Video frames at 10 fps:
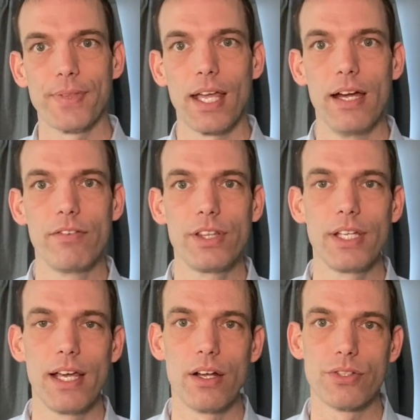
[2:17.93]

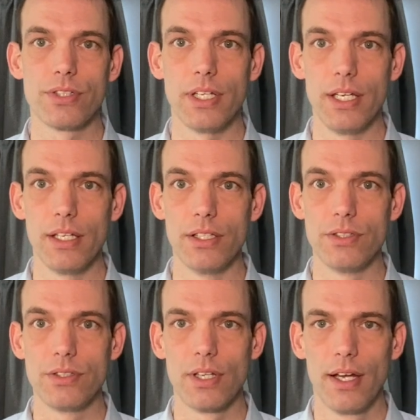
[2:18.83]
Everything else
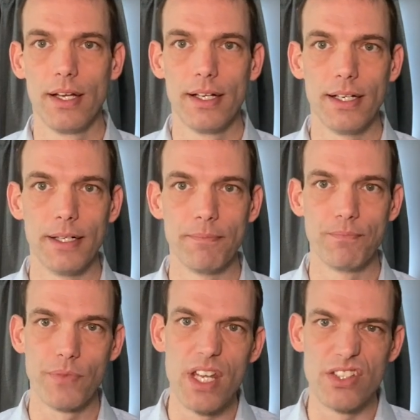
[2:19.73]
is
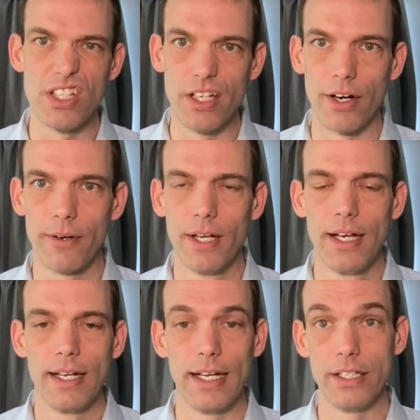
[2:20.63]
a year.
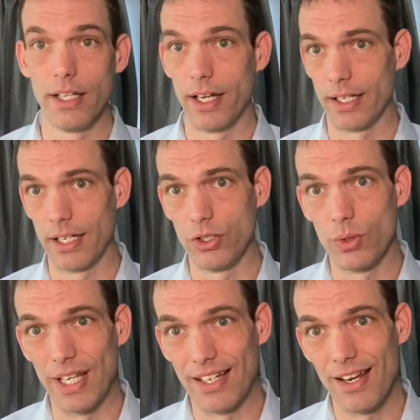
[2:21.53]
And again, you
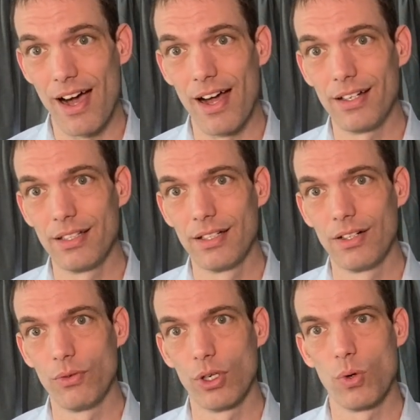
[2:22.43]
cannot
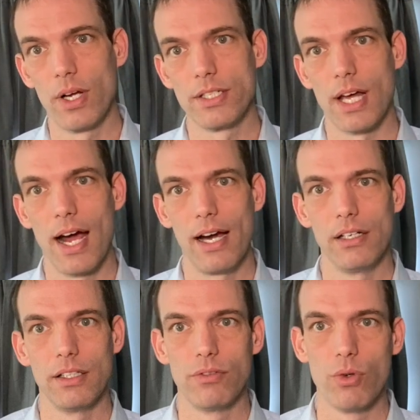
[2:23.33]
request a higher
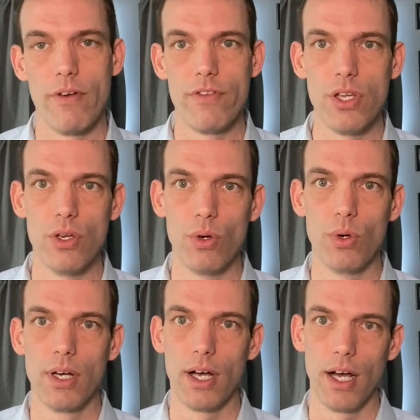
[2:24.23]
level
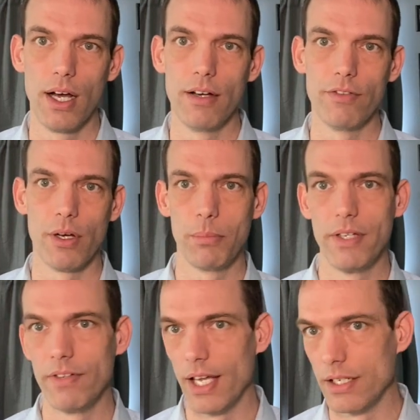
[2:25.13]
review of a
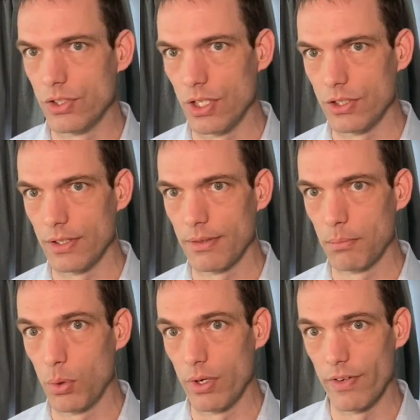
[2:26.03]
BVA decision,
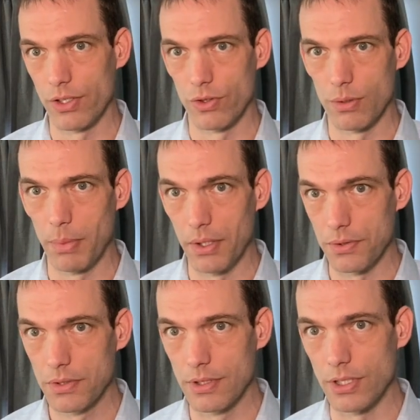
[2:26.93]
Board of Veterans'
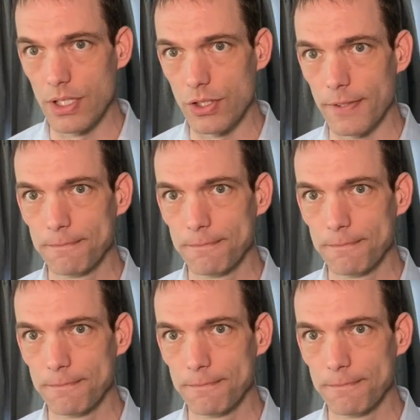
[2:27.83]
Appeals decision.